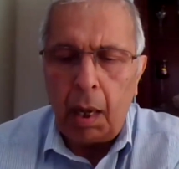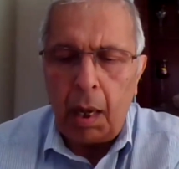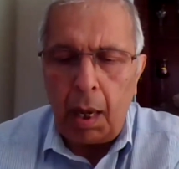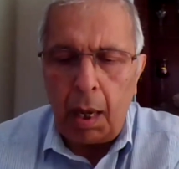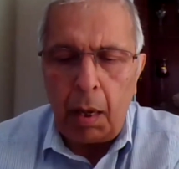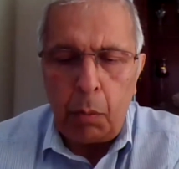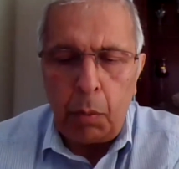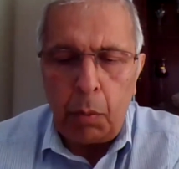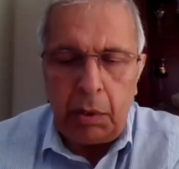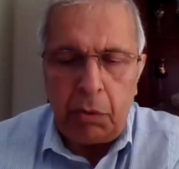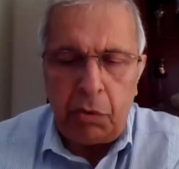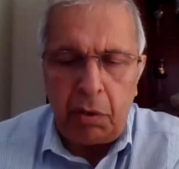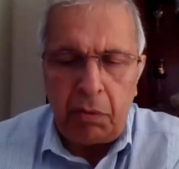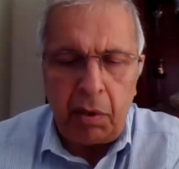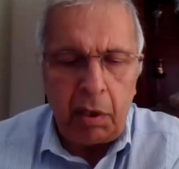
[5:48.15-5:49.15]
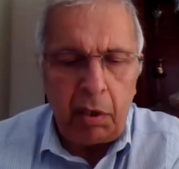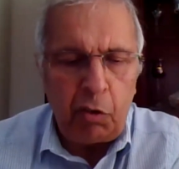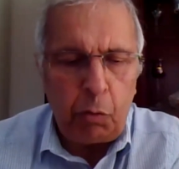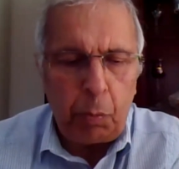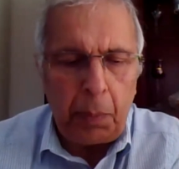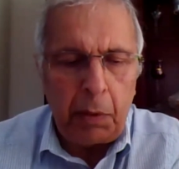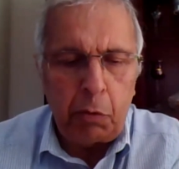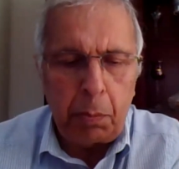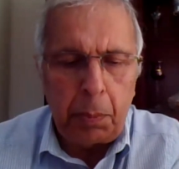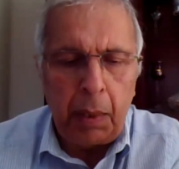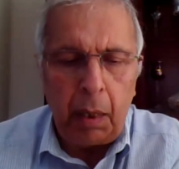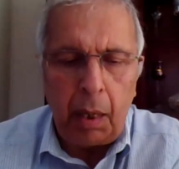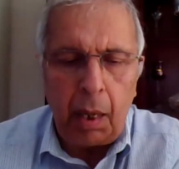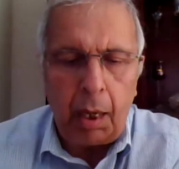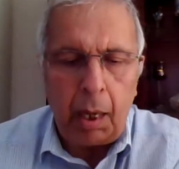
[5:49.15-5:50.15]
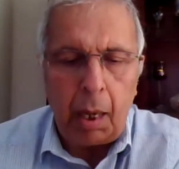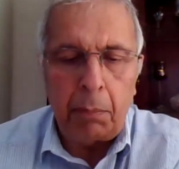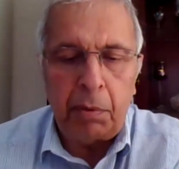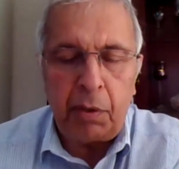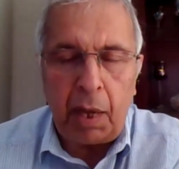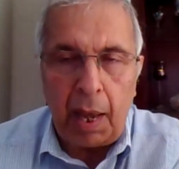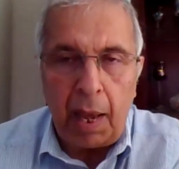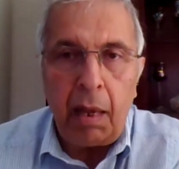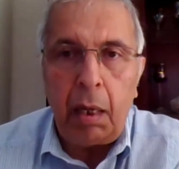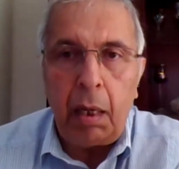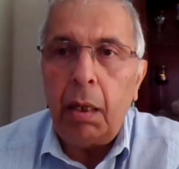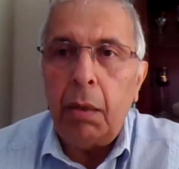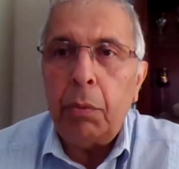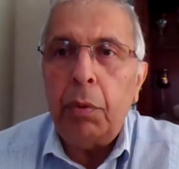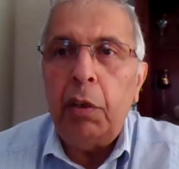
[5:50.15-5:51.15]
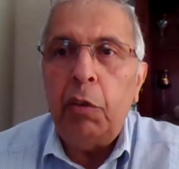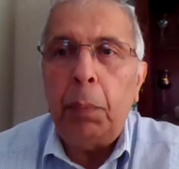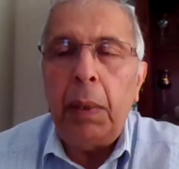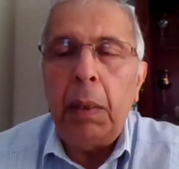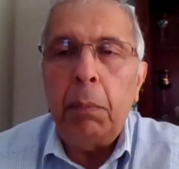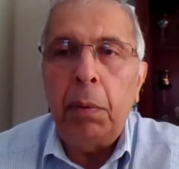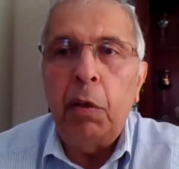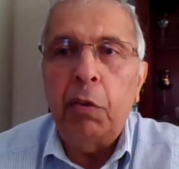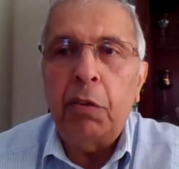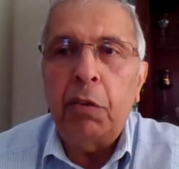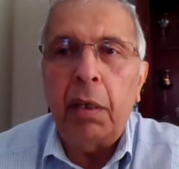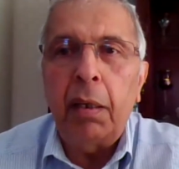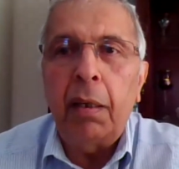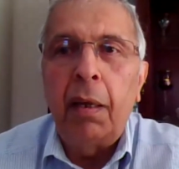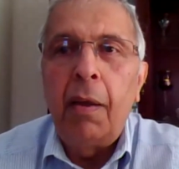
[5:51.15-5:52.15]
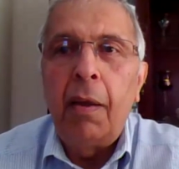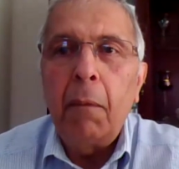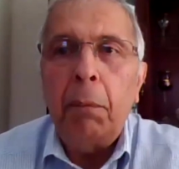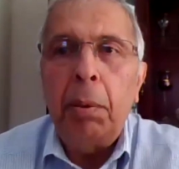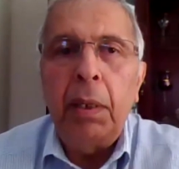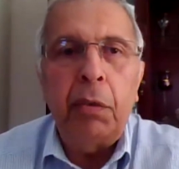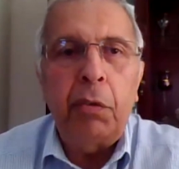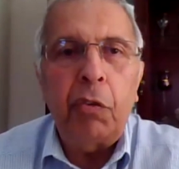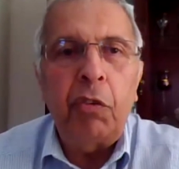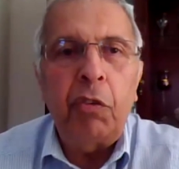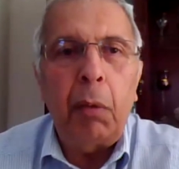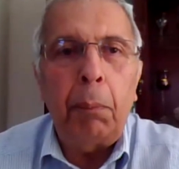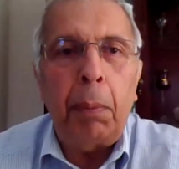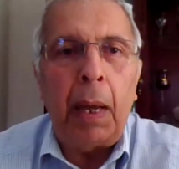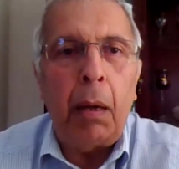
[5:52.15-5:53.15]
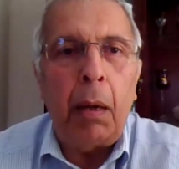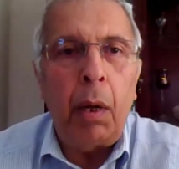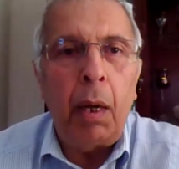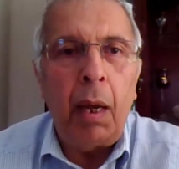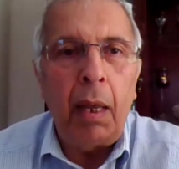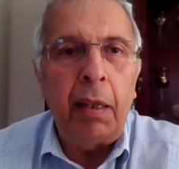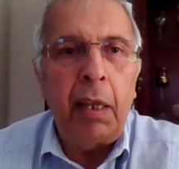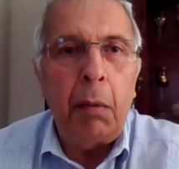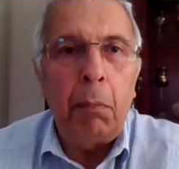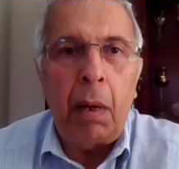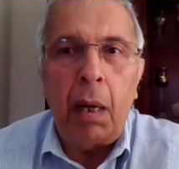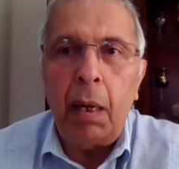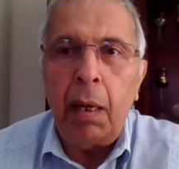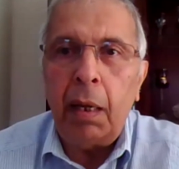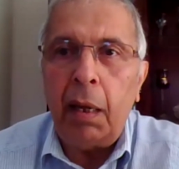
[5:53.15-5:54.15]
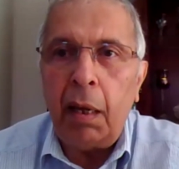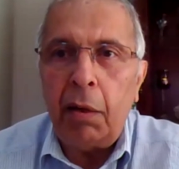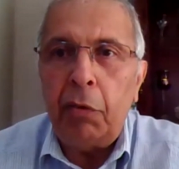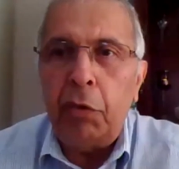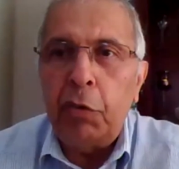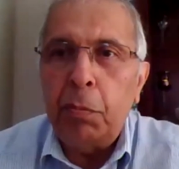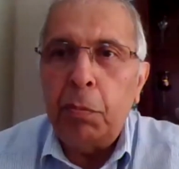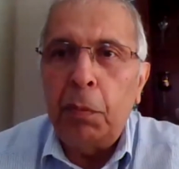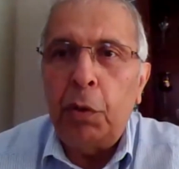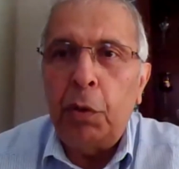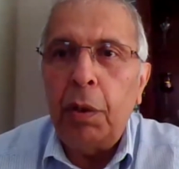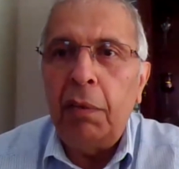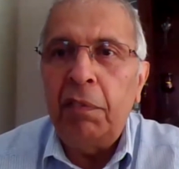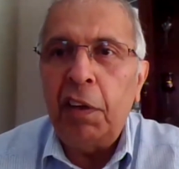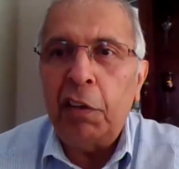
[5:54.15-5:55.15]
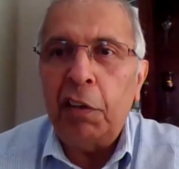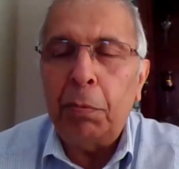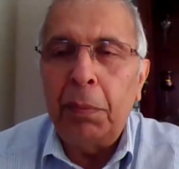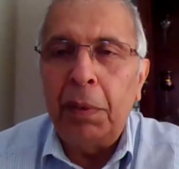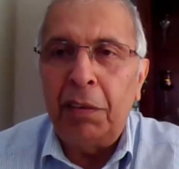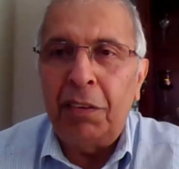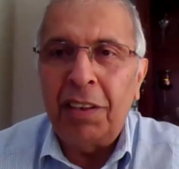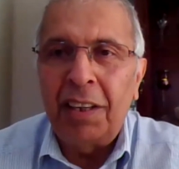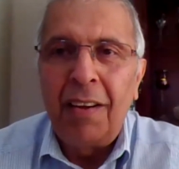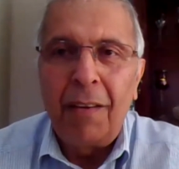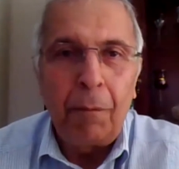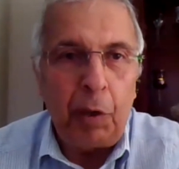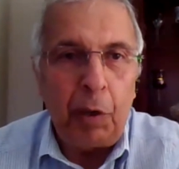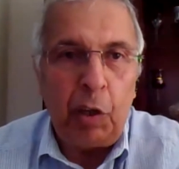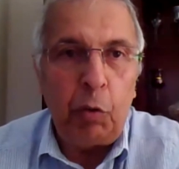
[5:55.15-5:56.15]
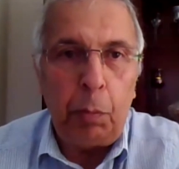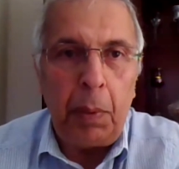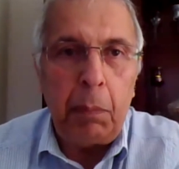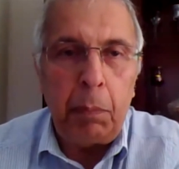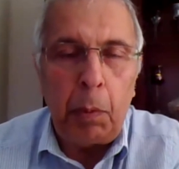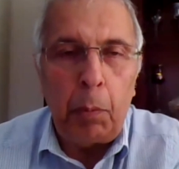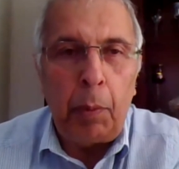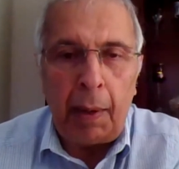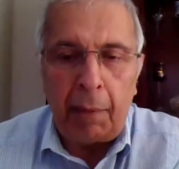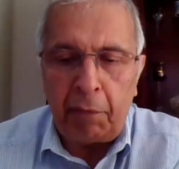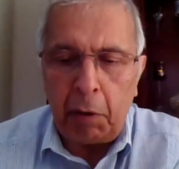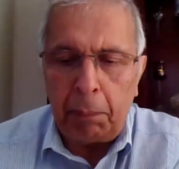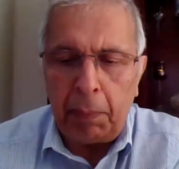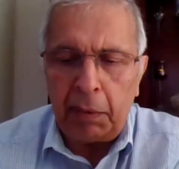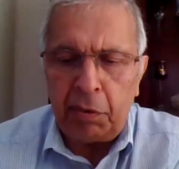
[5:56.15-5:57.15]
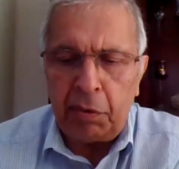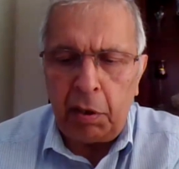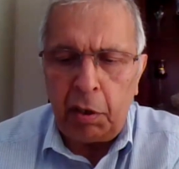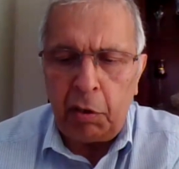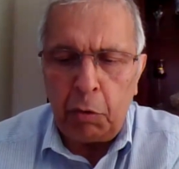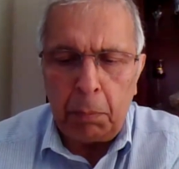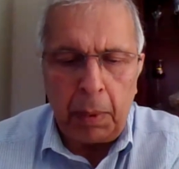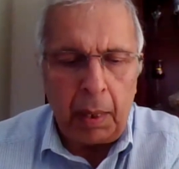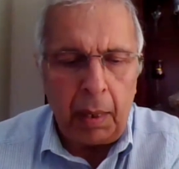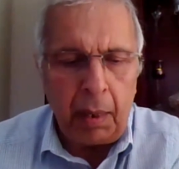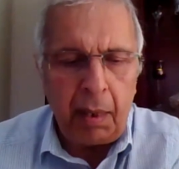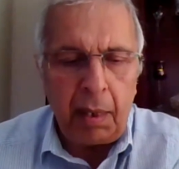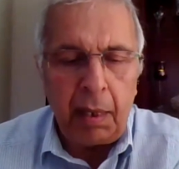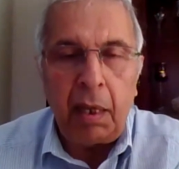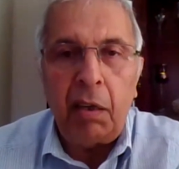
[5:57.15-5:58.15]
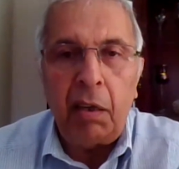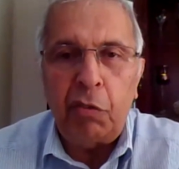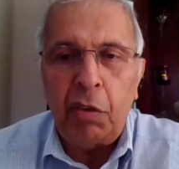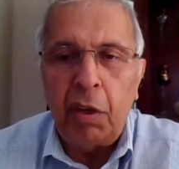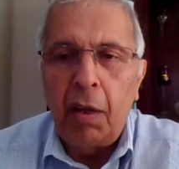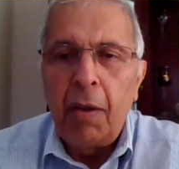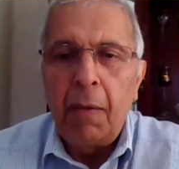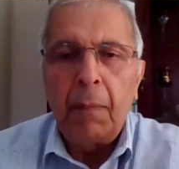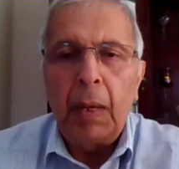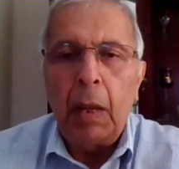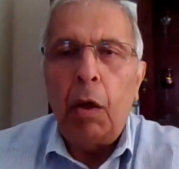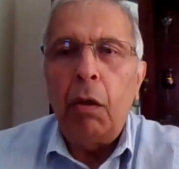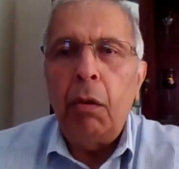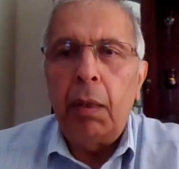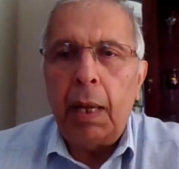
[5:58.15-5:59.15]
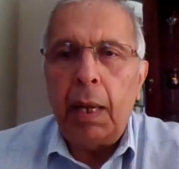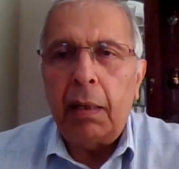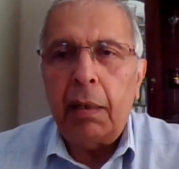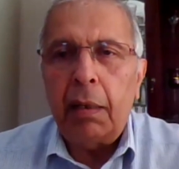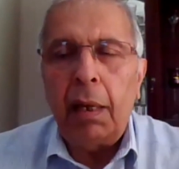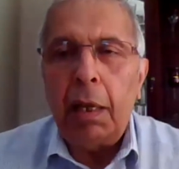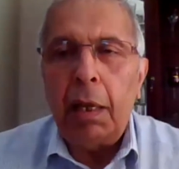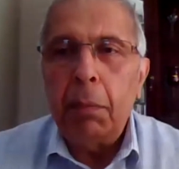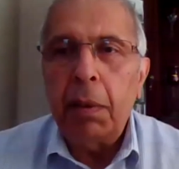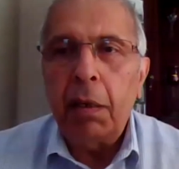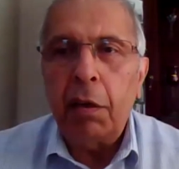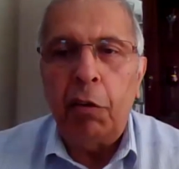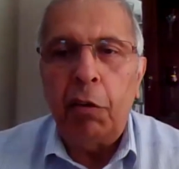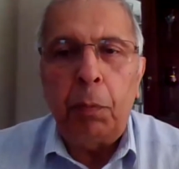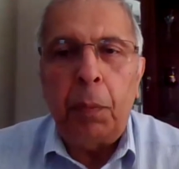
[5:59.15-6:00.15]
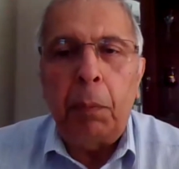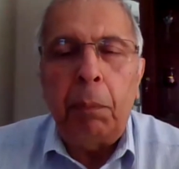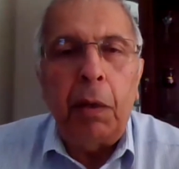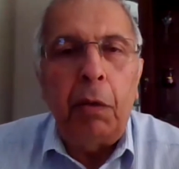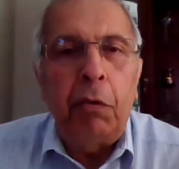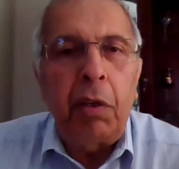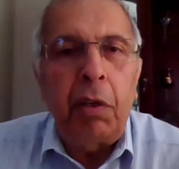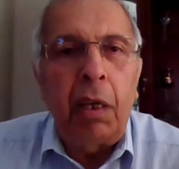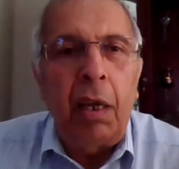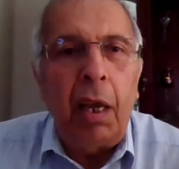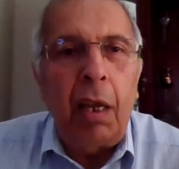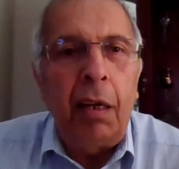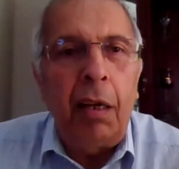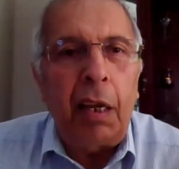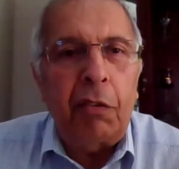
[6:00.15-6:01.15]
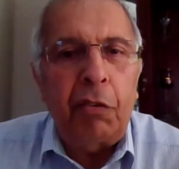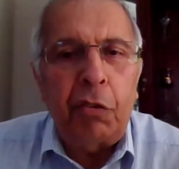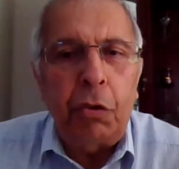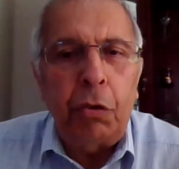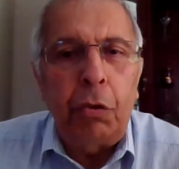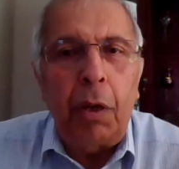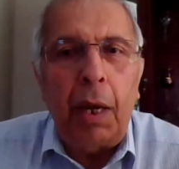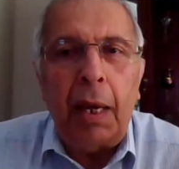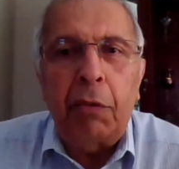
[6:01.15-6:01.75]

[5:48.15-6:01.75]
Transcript: Higher wages and disposable incomes can increase people's purchasing power and thereby encourage more investment because people will have capacity to buy things. On that, Labour is proposing next to